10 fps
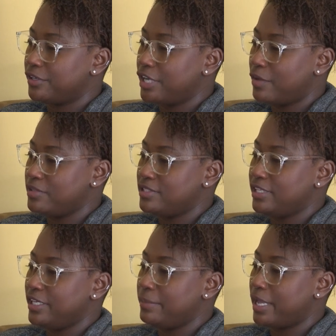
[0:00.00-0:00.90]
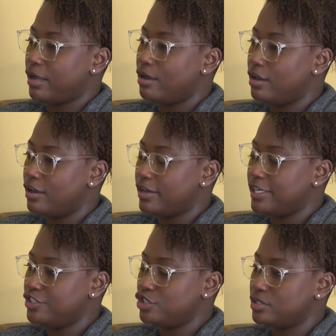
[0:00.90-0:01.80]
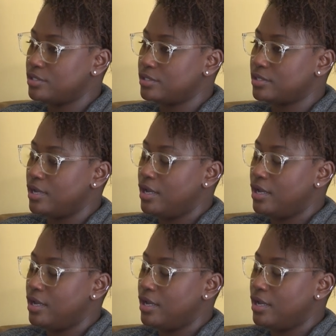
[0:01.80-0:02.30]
I was sitting in my car and just